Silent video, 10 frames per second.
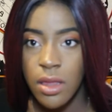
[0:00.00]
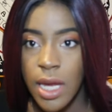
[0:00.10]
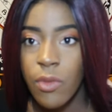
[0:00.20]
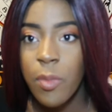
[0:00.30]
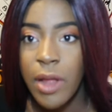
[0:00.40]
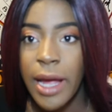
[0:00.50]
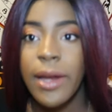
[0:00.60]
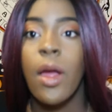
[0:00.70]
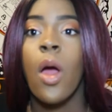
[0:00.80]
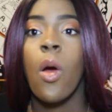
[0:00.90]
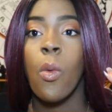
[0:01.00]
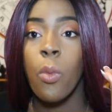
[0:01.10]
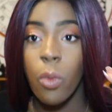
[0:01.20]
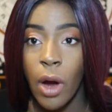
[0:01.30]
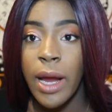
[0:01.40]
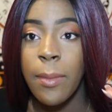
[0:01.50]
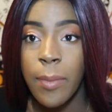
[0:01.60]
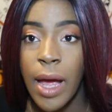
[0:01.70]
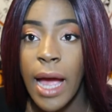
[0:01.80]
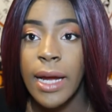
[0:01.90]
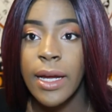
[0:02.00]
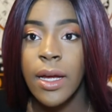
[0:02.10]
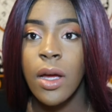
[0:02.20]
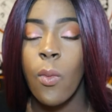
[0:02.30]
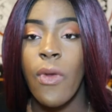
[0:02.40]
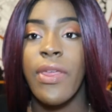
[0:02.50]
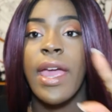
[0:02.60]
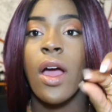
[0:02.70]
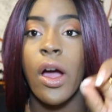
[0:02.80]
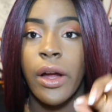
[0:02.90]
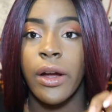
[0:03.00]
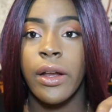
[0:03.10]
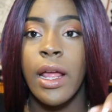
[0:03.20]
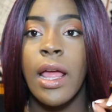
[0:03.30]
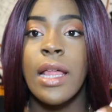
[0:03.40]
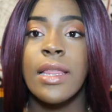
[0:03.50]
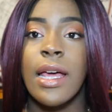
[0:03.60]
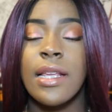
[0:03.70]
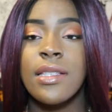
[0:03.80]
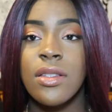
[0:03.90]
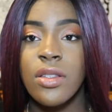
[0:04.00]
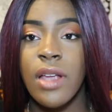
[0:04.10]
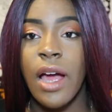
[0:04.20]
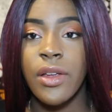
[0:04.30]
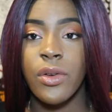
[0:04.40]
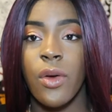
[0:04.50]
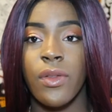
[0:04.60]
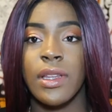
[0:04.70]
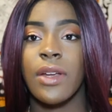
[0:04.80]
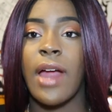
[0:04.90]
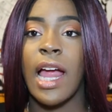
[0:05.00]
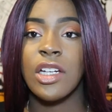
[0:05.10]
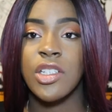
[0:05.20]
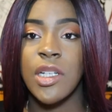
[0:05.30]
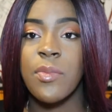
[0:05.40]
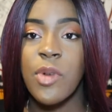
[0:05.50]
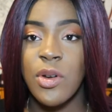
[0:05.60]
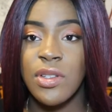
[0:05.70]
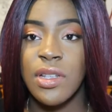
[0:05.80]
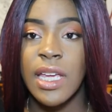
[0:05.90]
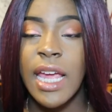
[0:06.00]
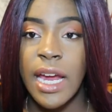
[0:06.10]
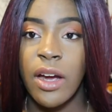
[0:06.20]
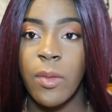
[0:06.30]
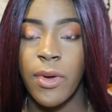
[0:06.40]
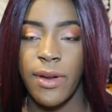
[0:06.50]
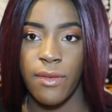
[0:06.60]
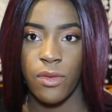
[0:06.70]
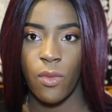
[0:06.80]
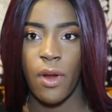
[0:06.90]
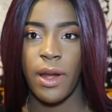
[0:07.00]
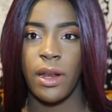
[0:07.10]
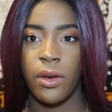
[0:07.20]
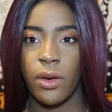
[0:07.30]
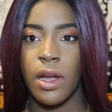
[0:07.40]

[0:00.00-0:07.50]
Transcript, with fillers: They replied right back with a heart. That is how you know that they actually personally care about everyone and their